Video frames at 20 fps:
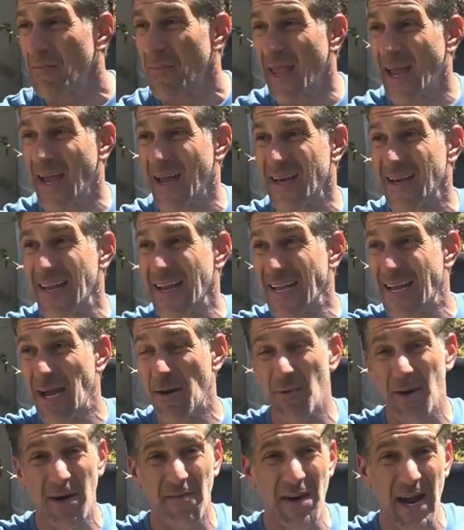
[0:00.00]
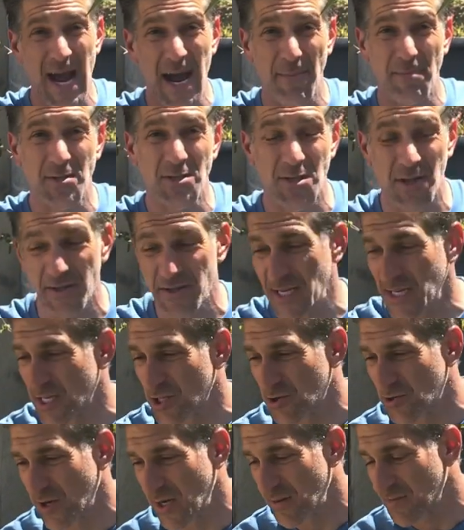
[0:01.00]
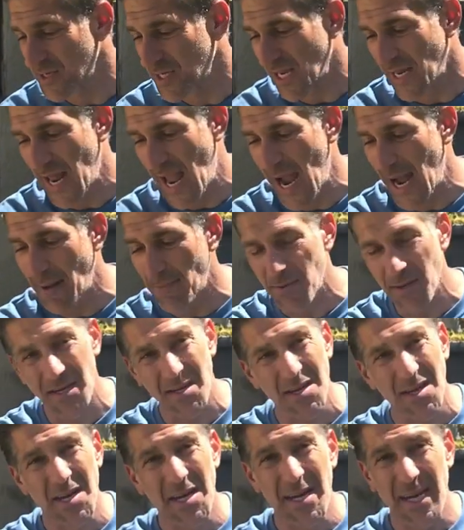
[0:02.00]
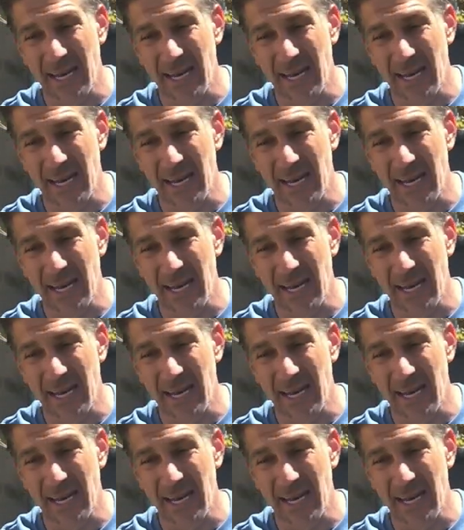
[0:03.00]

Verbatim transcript: and again, whatever happens on the extremes can happen,